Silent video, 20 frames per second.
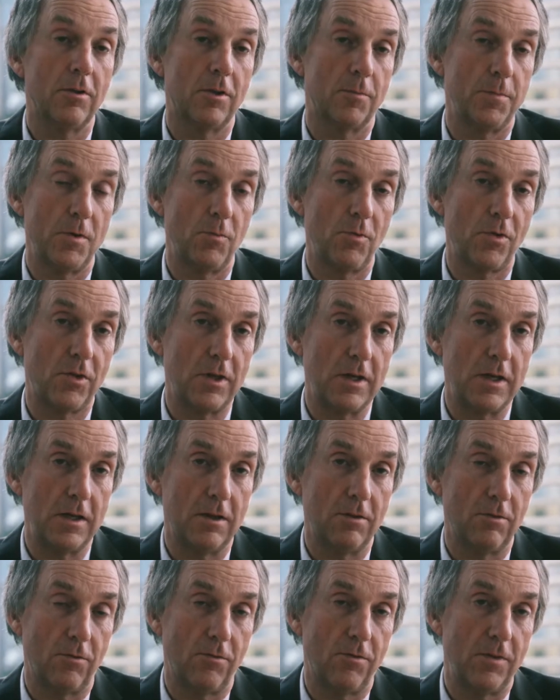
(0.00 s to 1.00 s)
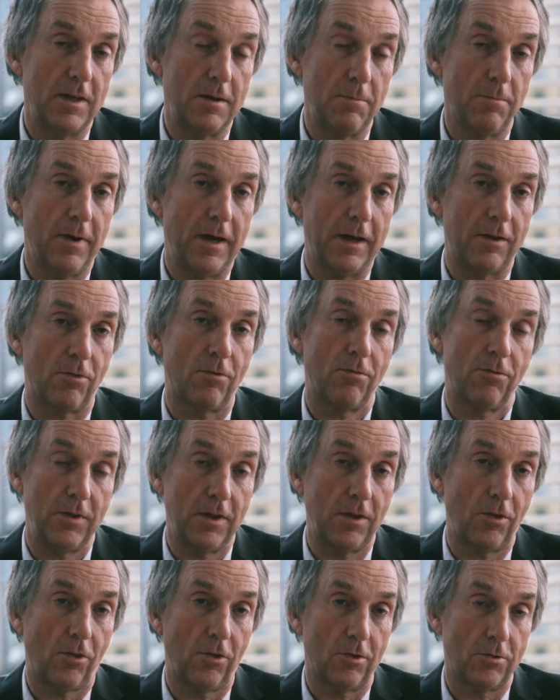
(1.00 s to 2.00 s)
to be resilient for the impact of
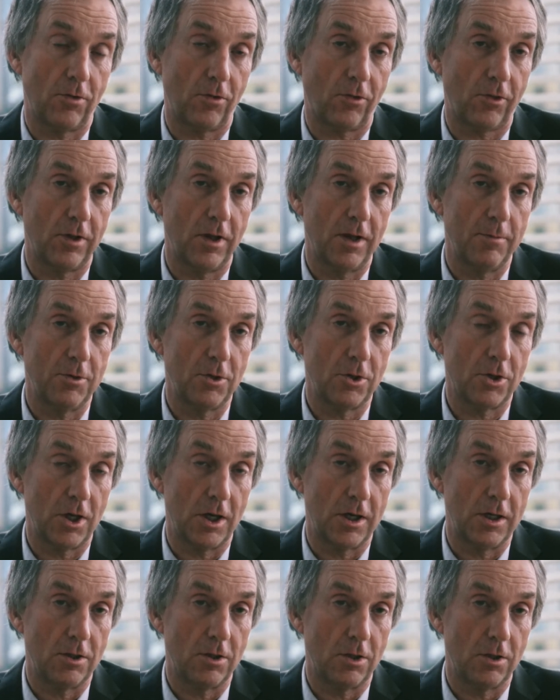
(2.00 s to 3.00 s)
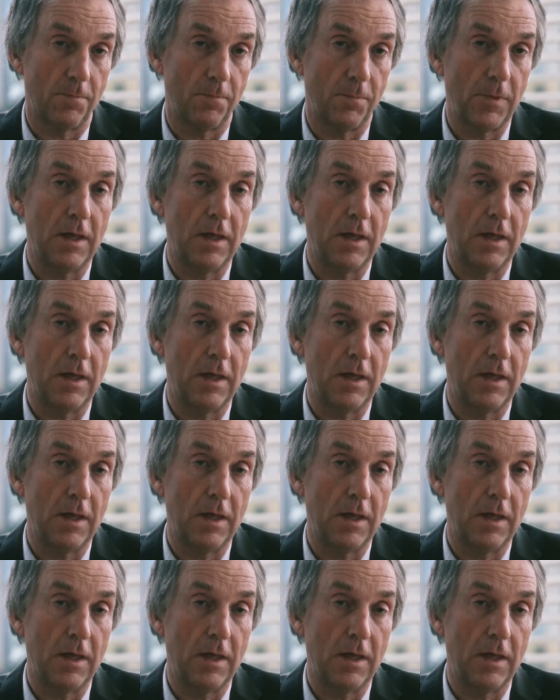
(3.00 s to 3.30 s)
things such as climate change.